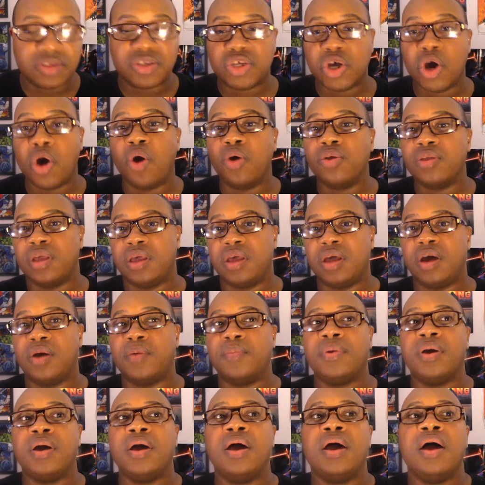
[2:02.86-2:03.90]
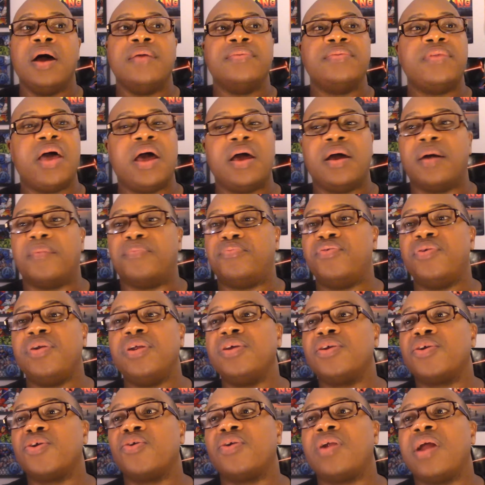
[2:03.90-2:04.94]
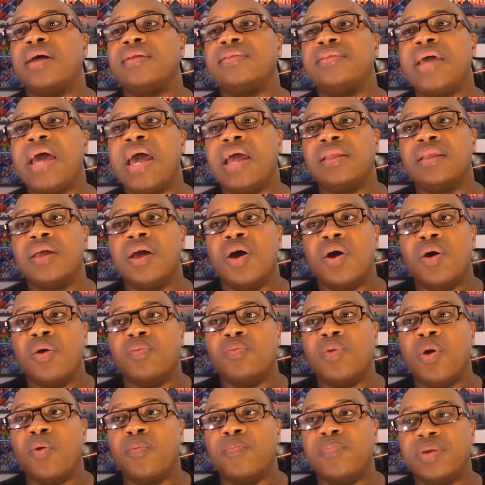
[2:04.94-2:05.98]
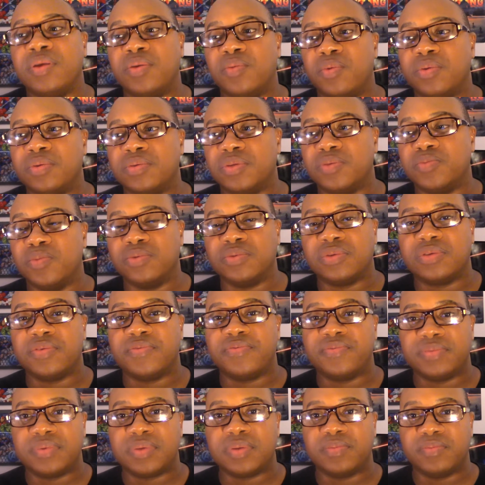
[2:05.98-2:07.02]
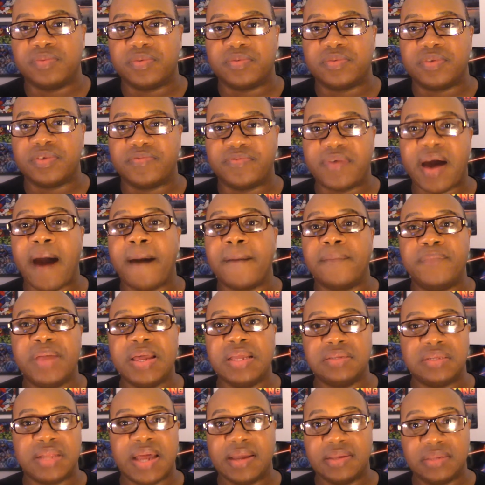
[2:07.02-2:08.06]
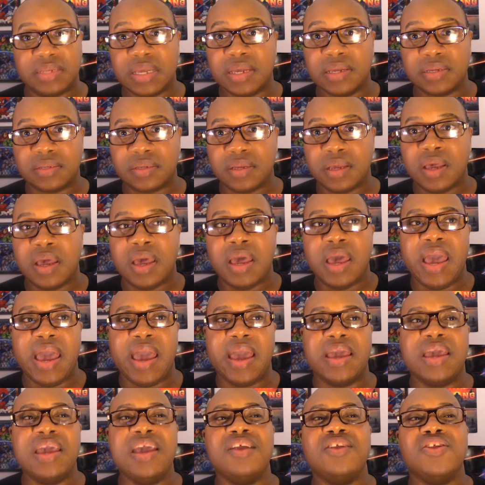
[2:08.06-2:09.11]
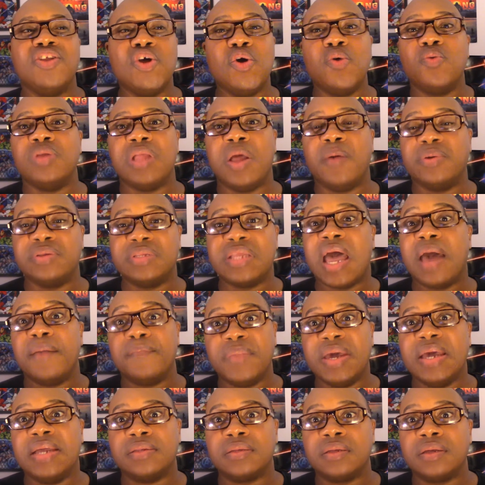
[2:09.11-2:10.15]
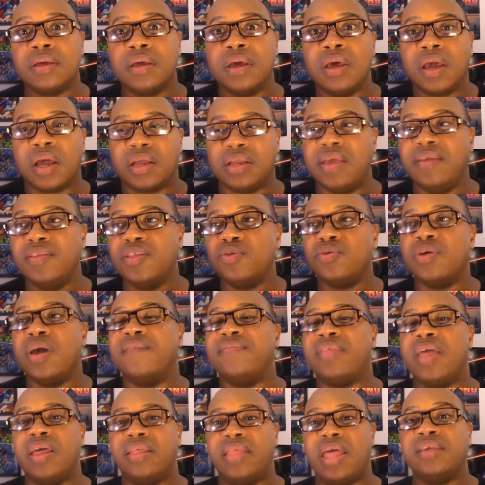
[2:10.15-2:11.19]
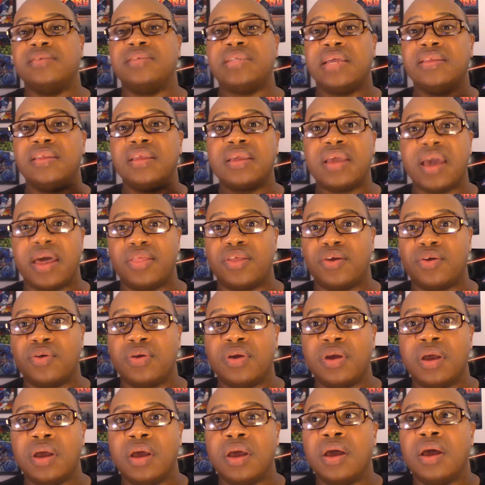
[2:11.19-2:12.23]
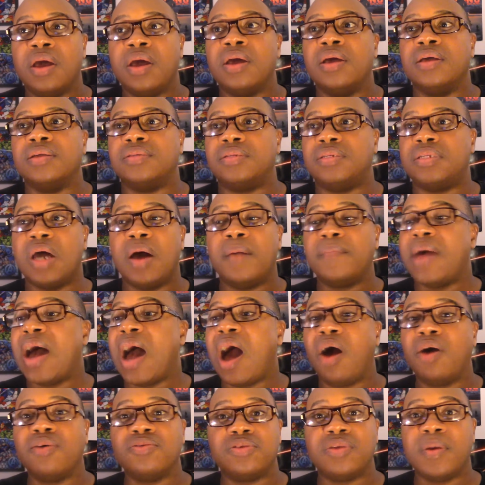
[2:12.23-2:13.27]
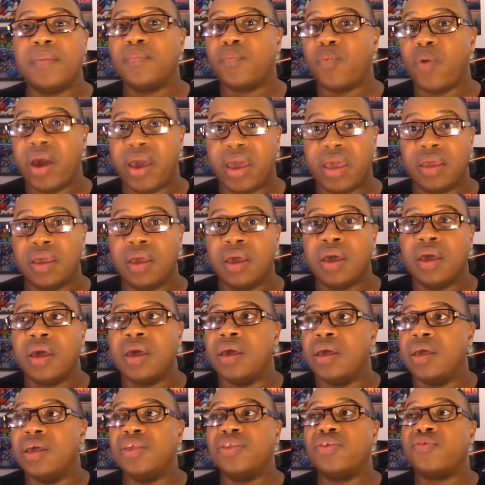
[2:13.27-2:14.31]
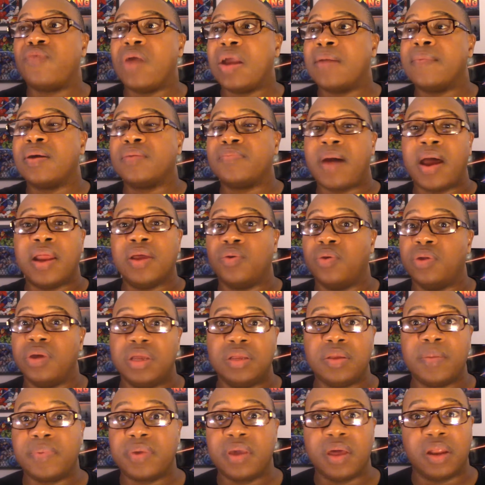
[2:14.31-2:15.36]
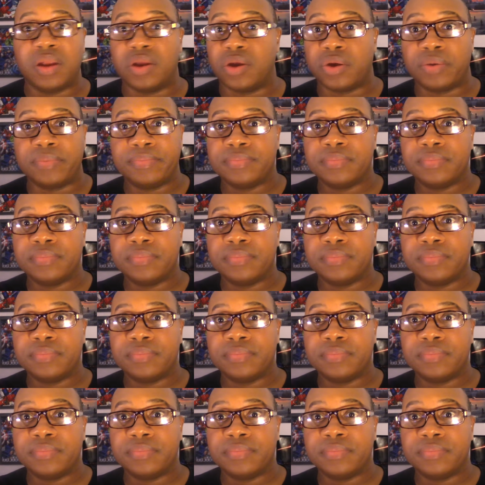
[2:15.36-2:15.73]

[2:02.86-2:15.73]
told him that a pretty girl like that won't survive a place like this. And he knew what that meant. He knew if they stayed together, somehow in some way, his grandma probably going to end up killing her.